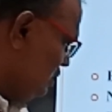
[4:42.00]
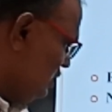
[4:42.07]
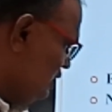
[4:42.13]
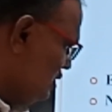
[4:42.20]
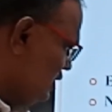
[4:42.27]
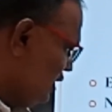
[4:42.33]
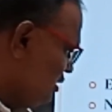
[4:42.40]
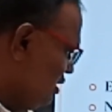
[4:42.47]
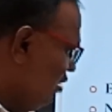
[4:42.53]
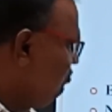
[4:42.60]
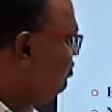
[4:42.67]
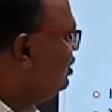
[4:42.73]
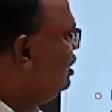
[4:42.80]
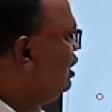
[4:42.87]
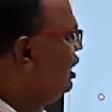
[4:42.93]
in this case
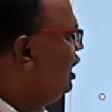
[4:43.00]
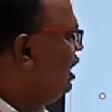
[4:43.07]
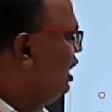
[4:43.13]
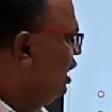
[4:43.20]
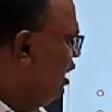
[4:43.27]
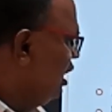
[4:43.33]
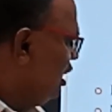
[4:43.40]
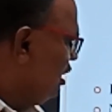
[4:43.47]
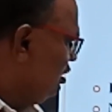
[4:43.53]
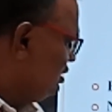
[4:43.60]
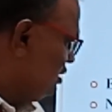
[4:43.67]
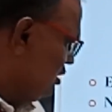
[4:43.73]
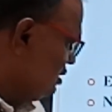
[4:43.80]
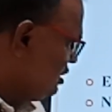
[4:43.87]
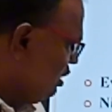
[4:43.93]
of
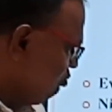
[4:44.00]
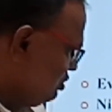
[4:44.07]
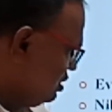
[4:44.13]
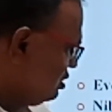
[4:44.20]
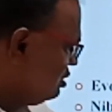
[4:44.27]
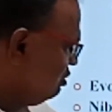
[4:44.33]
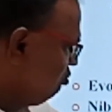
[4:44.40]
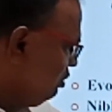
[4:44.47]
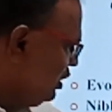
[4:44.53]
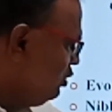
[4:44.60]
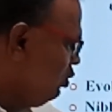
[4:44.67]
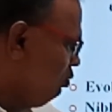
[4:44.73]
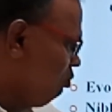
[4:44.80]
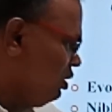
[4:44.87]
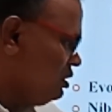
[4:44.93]
systems,
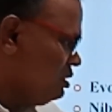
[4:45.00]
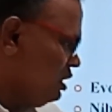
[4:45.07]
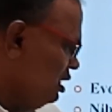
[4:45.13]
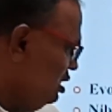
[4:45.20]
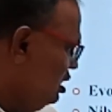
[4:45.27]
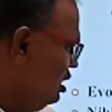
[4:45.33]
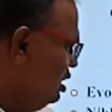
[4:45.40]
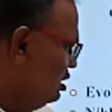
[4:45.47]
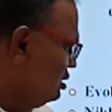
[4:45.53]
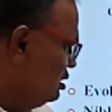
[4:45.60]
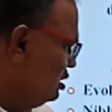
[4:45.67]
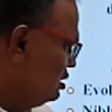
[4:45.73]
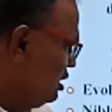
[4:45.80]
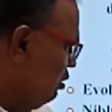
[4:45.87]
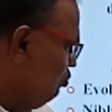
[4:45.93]
microprocessor
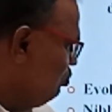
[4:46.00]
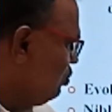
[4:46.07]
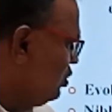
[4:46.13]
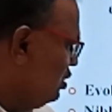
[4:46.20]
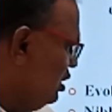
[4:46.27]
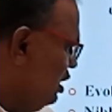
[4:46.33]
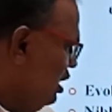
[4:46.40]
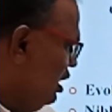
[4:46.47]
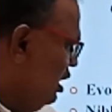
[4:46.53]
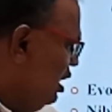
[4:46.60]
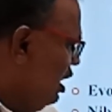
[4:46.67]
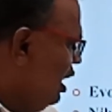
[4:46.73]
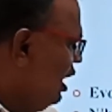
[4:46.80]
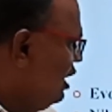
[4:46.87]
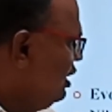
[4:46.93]
system.
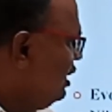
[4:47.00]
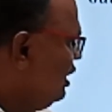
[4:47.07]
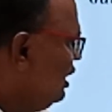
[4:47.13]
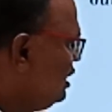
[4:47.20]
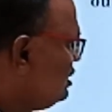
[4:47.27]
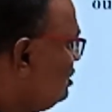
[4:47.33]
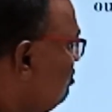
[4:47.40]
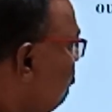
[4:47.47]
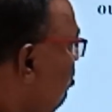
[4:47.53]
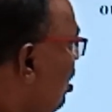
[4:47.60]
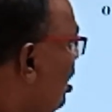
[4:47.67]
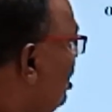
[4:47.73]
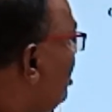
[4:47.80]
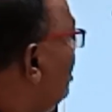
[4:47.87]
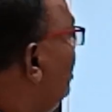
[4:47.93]
And next
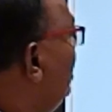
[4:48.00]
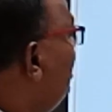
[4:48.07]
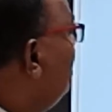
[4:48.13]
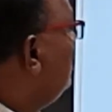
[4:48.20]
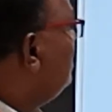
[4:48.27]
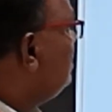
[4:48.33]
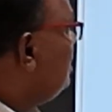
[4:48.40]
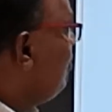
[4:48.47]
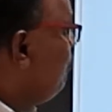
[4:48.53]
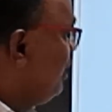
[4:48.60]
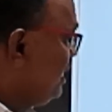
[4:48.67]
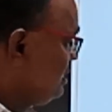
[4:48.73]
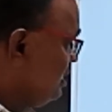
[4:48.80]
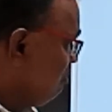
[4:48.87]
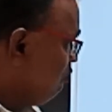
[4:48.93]
part is the
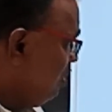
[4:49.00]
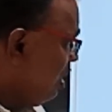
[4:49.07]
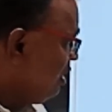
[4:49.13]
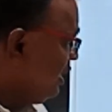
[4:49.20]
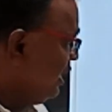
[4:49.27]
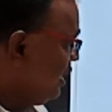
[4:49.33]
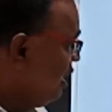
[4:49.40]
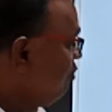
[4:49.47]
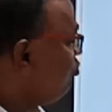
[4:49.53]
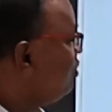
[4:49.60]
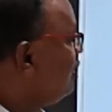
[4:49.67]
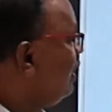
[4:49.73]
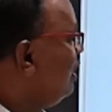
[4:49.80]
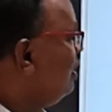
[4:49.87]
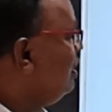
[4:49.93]
basic block diagram.
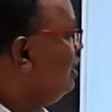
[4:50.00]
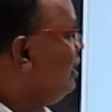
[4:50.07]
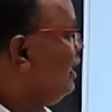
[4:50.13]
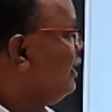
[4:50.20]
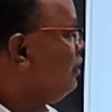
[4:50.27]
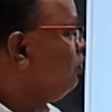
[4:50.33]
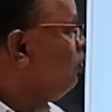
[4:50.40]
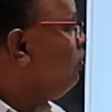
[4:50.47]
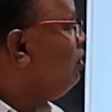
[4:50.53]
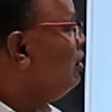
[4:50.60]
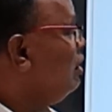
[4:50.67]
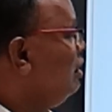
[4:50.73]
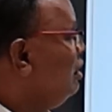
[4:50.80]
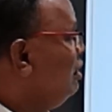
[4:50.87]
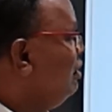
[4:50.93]
Already ignored.
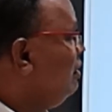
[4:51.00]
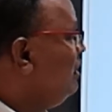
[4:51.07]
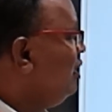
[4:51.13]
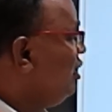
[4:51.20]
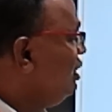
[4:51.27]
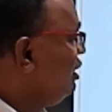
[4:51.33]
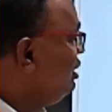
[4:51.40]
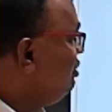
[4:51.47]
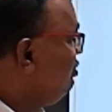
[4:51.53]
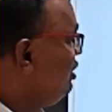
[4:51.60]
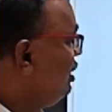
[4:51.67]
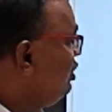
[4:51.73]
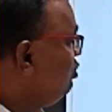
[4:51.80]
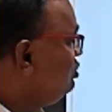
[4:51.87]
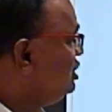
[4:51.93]
We
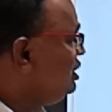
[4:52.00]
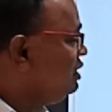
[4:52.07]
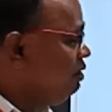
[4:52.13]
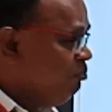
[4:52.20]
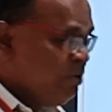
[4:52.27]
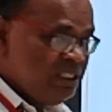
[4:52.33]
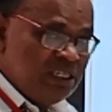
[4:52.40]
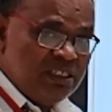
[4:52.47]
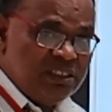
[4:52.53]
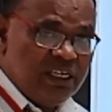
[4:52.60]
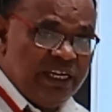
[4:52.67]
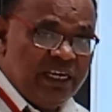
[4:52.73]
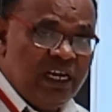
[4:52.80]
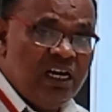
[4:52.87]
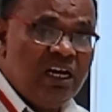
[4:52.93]
are using the machine
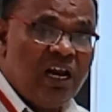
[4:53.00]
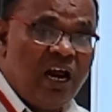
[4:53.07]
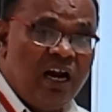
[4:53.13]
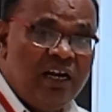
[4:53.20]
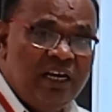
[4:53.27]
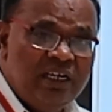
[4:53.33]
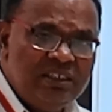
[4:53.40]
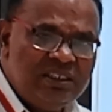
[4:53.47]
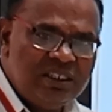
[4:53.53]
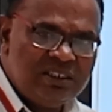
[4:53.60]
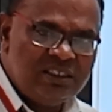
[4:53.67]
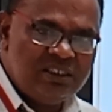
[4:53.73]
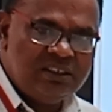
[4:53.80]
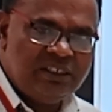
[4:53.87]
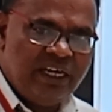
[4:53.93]
cycle and
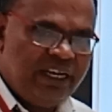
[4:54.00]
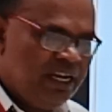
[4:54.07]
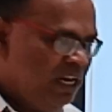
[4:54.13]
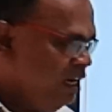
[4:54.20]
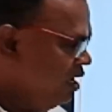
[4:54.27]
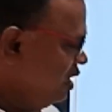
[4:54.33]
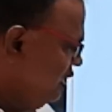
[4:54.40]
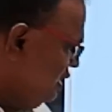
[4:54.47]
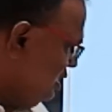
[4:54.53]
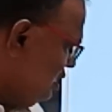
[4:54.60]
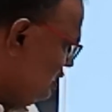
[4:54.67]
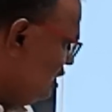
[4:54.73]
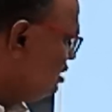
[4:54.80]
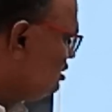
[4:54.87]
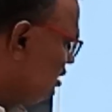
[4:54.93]
instruction cycle
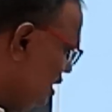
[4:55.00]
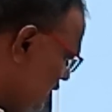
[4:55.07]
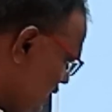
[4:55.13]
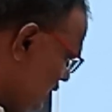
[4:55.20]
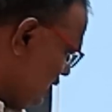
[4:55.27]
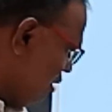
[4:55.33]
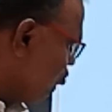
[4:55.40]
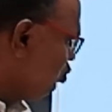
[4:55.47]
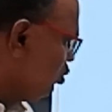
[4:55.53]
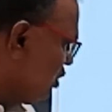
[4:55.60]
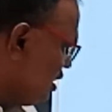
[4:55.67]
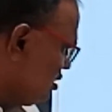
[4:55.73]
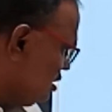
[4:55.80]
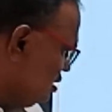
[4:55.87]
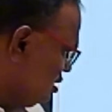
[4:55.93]
in these
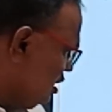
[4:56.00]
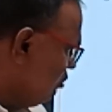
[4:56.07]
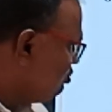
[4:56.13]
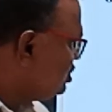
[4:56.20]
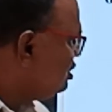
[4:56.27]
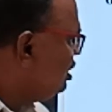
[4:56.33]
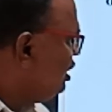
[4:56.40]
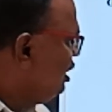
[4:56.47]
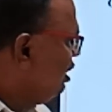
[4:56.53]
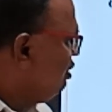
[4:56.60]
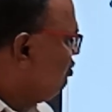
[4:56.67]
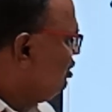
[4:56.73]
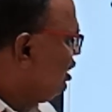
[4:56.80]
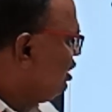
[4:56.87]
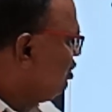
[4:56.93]
computer systems.
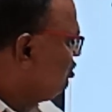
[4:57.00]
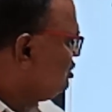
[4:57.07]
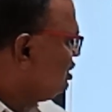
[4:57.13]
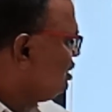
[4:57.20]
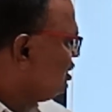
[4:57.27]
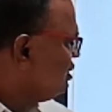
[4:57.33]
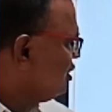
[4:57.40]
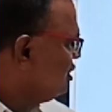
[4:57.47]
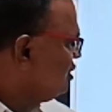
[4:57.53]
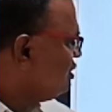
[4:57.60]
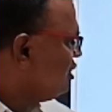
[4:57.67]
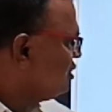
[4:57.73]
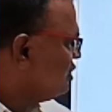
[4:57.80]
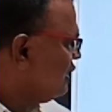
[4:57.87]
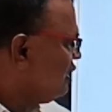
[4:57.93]
We are using
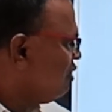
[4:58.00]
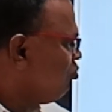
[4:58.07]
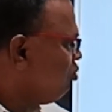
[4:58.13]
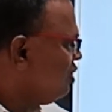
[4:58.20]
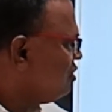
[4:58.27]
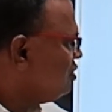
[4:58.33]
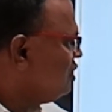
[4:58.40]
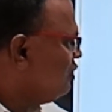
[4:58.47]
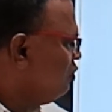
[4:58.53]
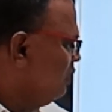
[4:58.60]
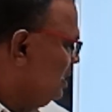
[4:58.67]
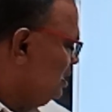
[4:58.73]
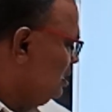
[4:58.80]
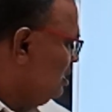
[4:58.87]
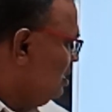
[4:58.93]
this central processing
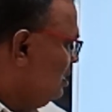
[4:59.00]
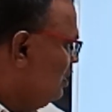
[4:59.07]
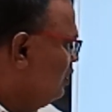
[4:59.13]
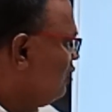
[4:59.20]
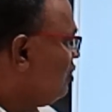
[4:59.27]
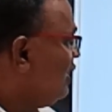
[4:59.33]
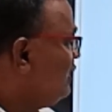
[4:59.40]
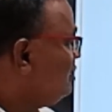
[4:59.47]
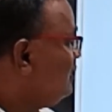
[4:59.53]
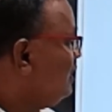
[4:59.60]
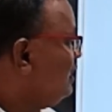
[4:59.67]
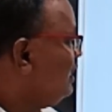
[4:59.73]
unit, utilizing